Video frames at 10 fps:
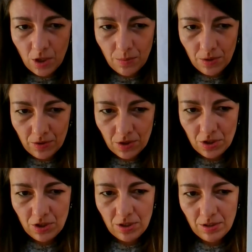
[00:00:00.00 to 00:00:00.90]
you
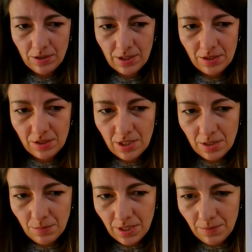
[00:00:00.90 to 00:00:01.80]
can see
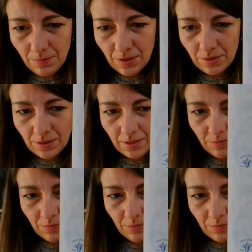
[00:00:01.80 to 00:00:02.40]
a bit, but I'm